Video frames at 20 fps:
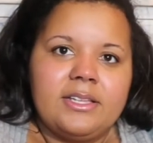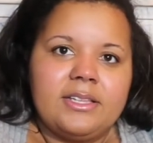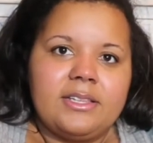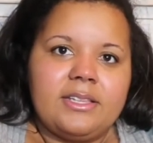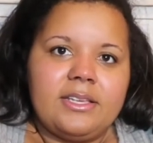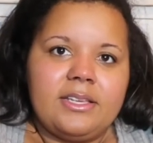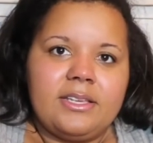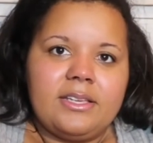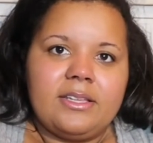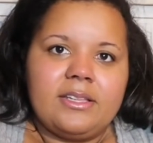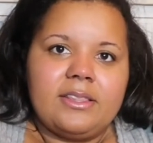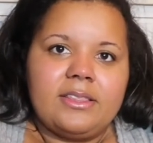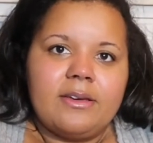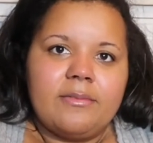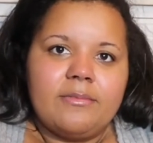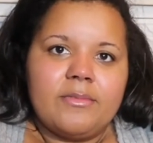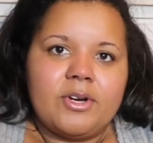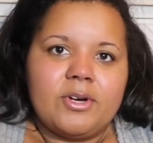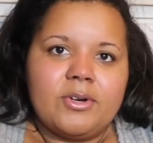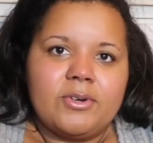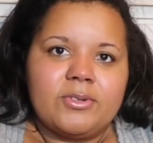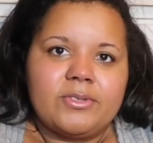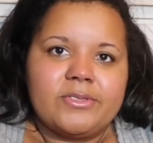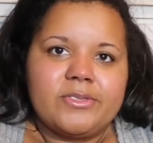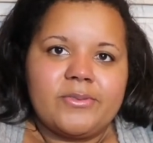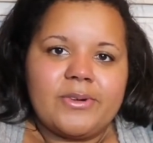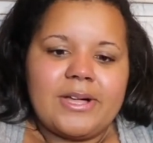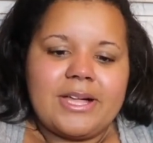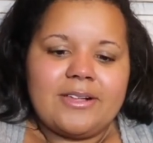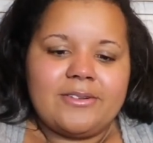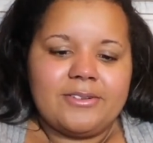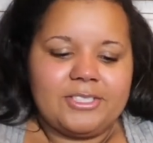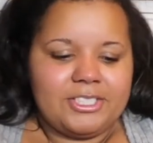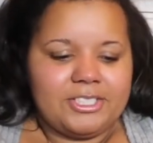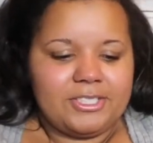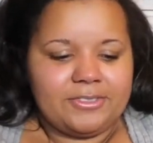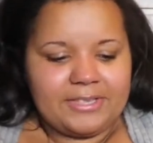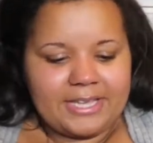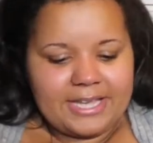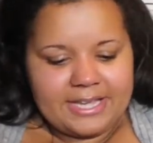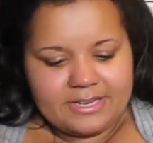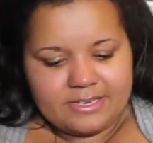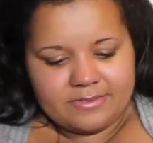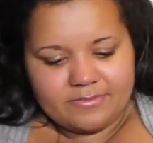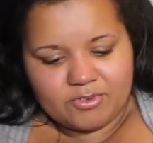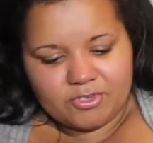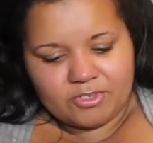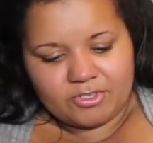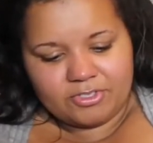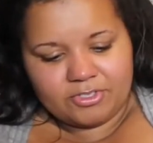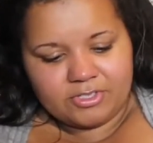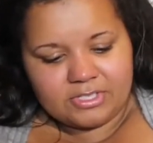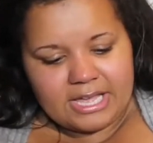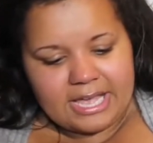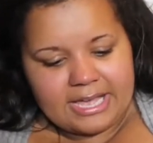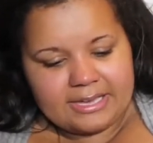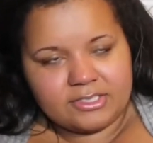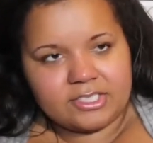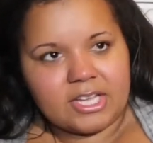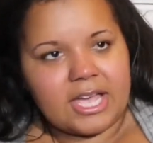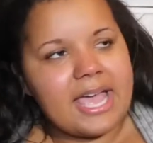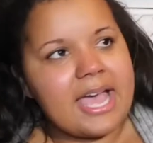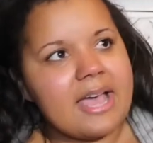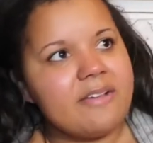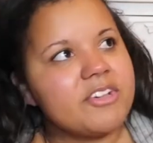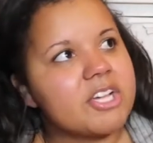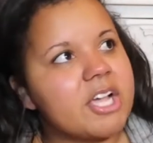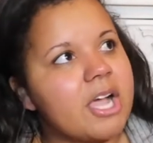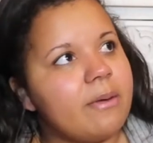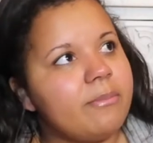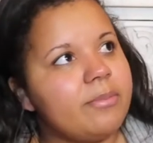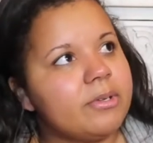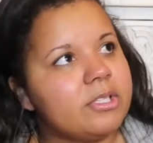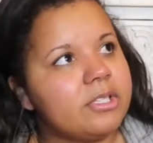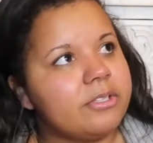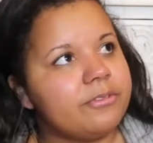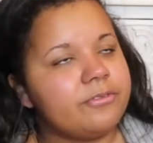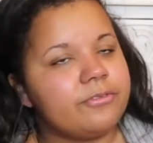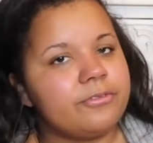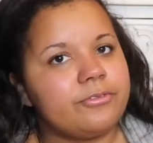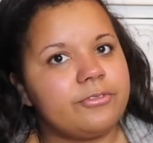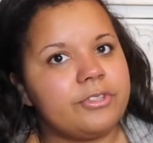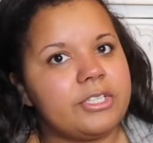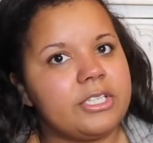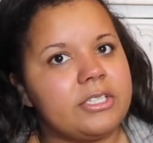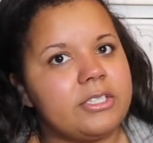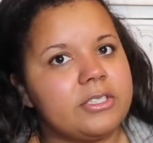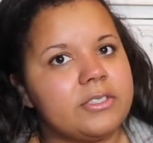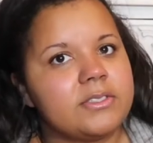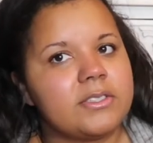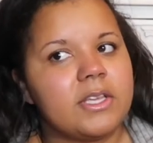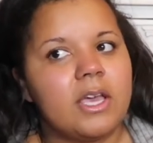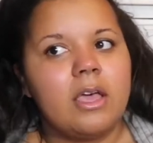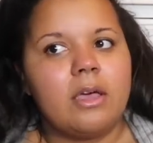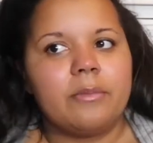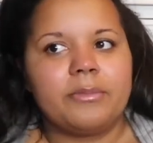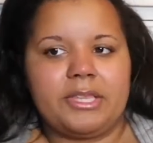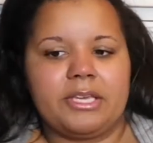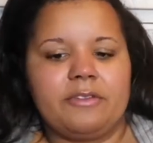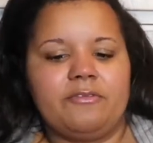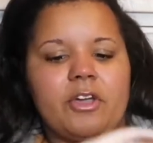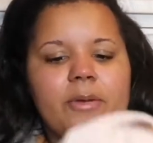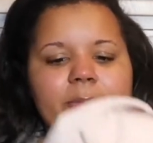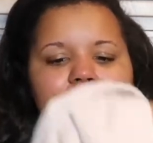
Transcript: the thumb hole on the wall, which you don't get anymore, and I have a couple of these, but they've come